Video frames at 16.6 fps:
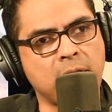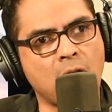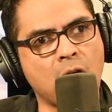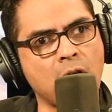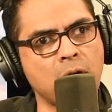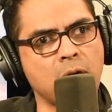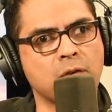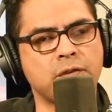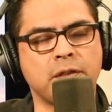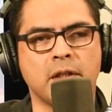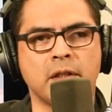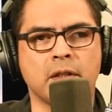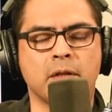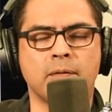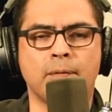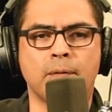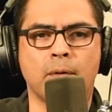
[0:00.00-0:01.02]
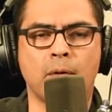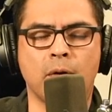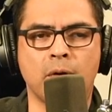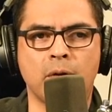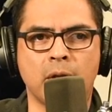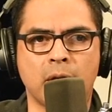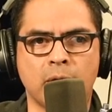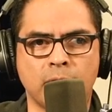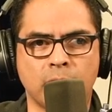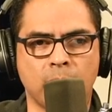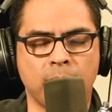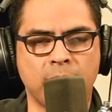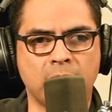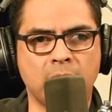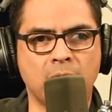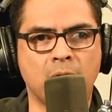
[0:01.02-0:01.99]
audio signal from uh,
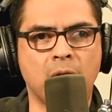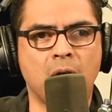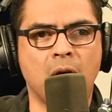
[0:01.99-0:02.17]
something